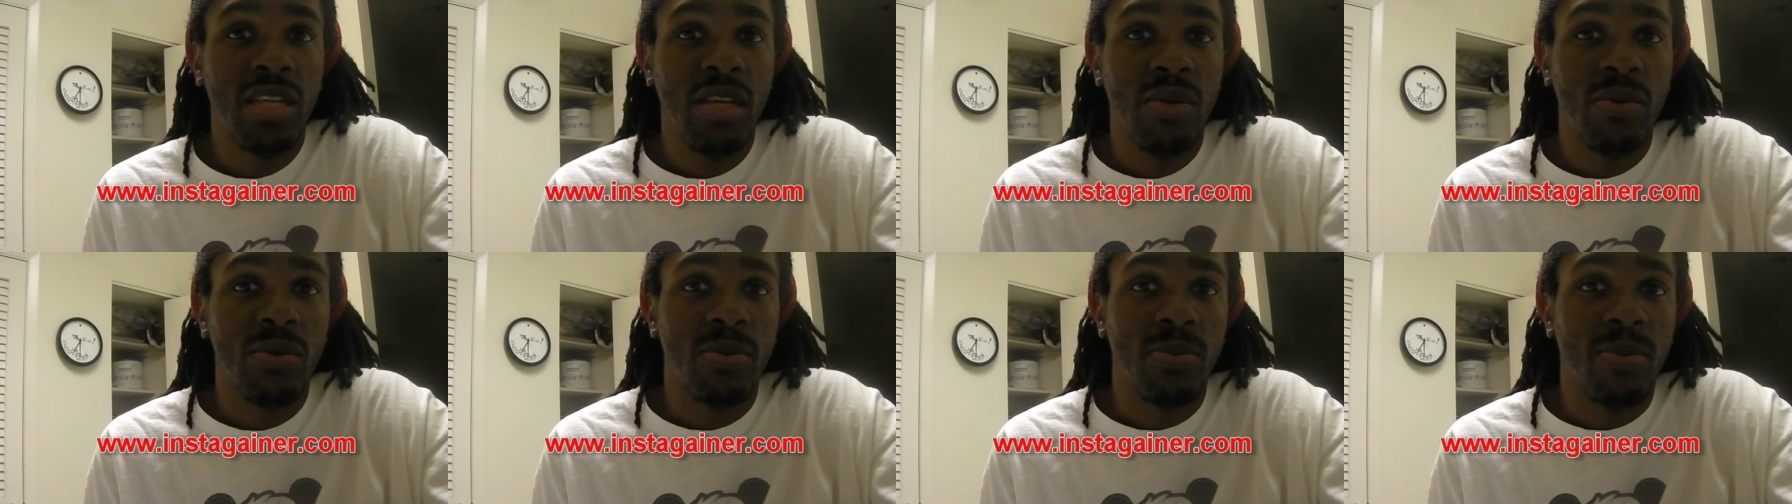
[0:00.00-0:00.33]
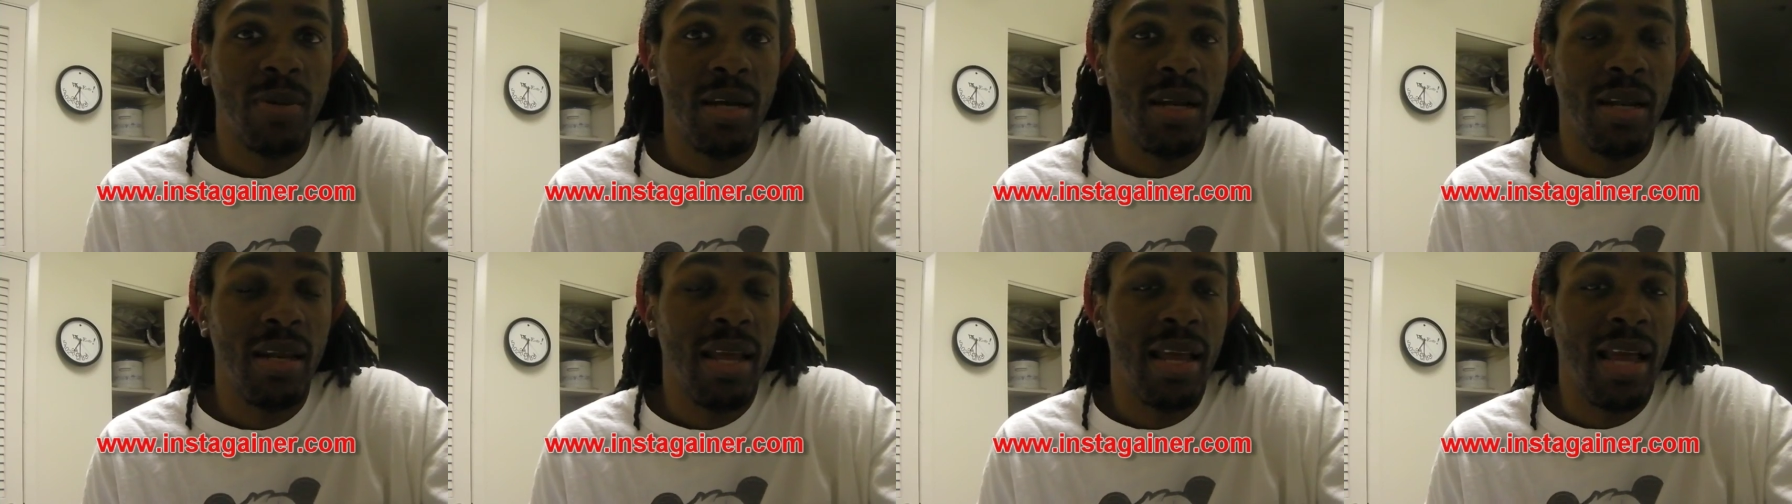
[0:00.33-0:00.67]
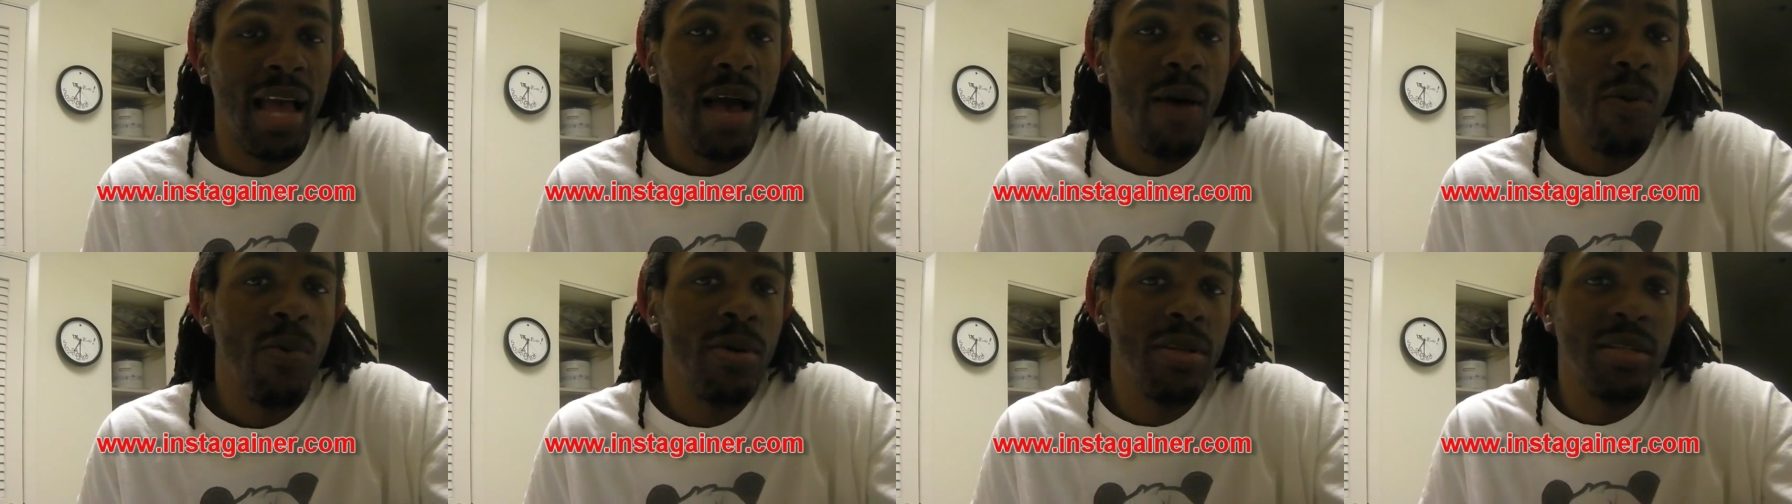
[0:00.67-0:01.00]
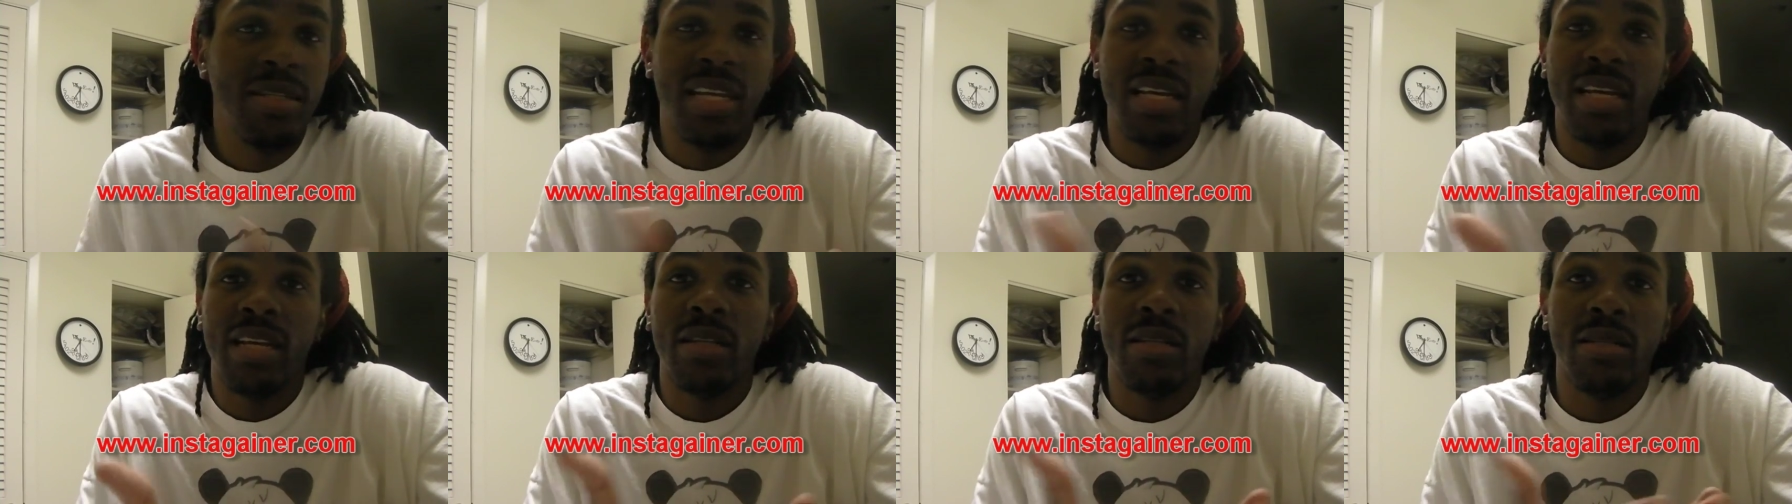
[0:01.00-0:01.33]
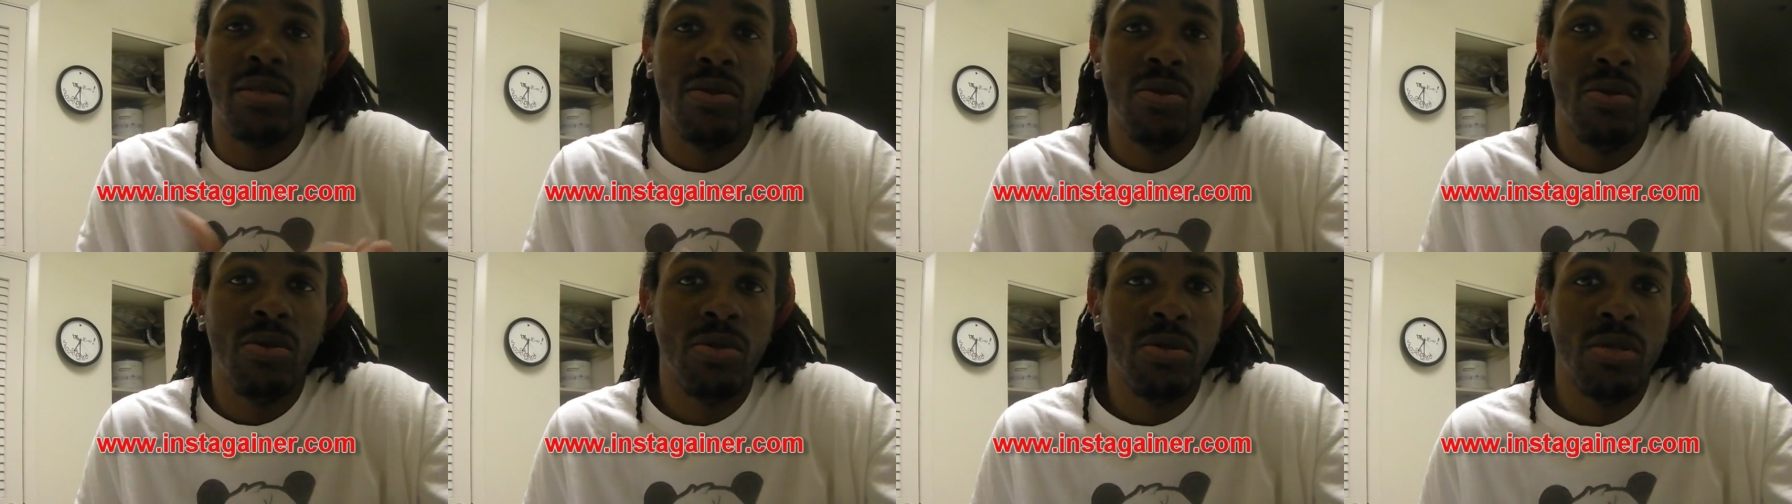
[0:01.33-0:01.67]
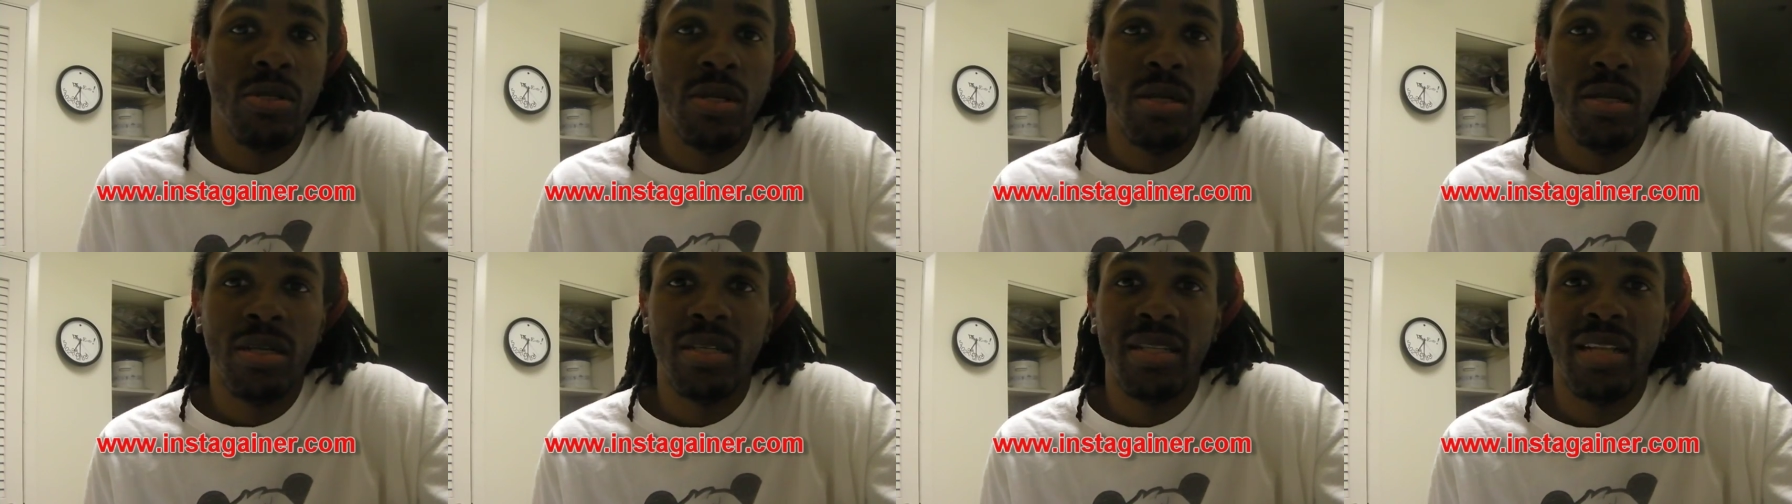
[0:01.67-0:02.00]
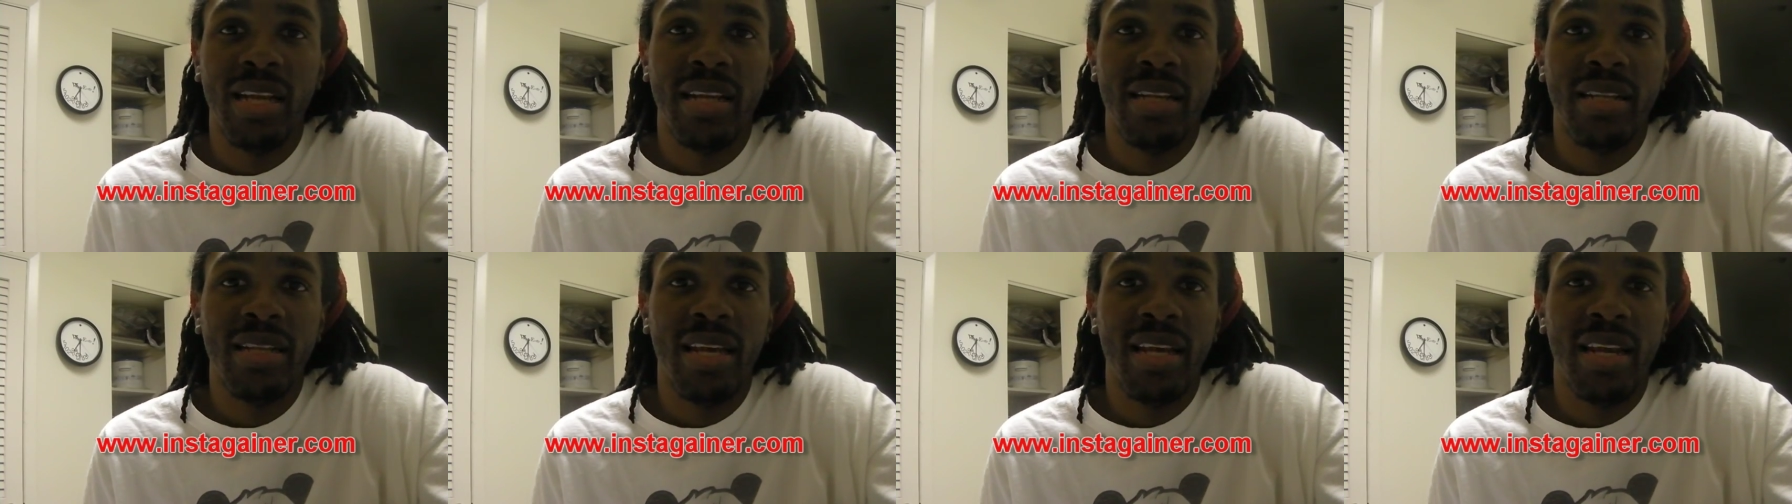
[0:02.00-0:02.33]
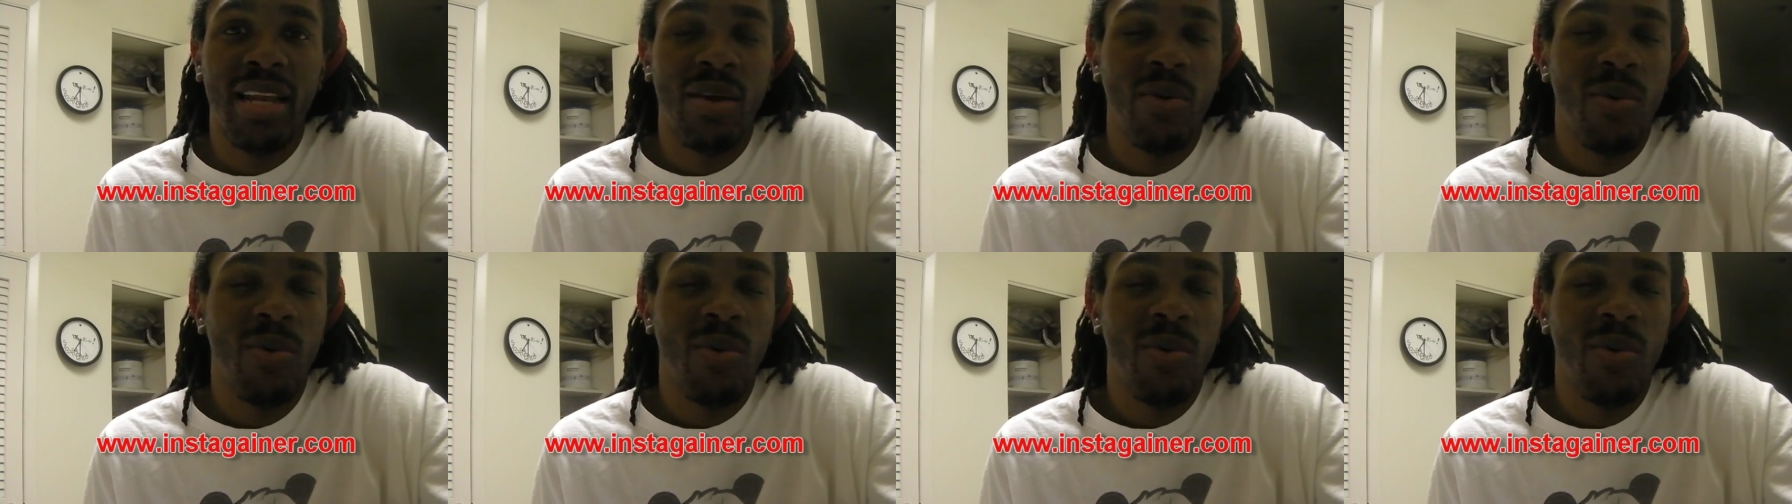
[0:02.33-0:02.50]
say. Like, I wouldn't take a dude serious like that.